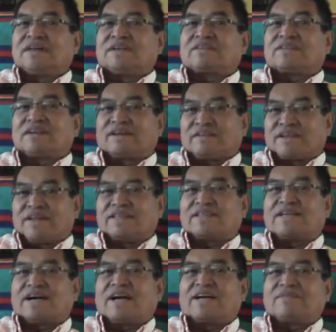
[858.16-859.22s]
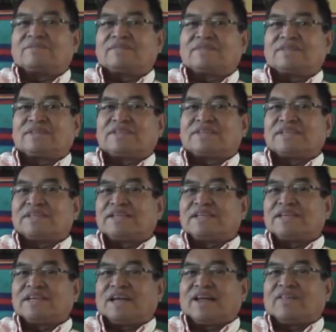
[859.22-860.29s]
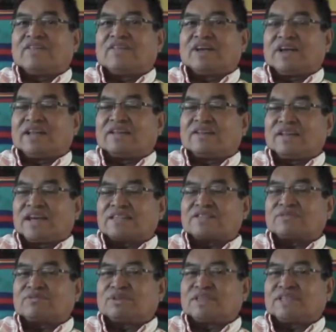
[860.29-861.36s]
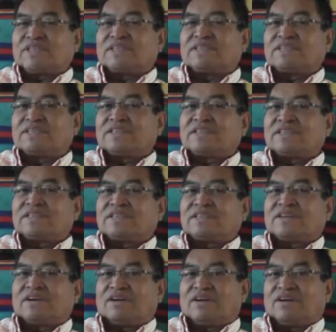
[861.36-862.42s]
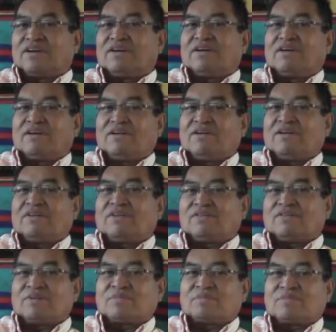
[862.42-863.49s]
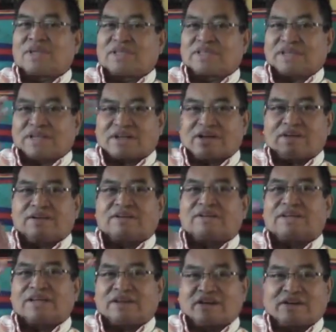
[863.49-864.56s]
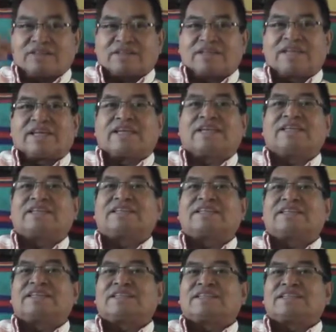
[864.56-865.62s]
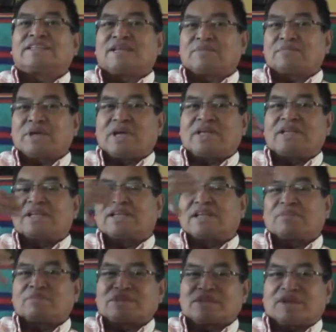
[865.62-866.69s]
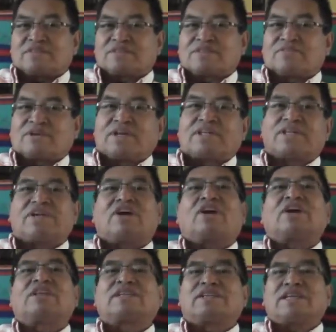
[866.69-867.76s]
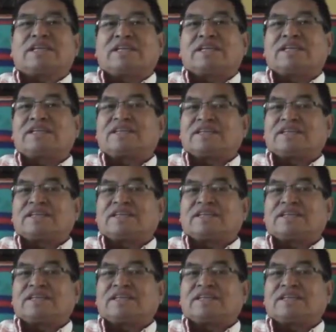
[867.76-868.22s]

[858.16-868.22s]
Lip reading: until that time. And then that's when all of them picked the color they are today. They painted themselves the way they are today.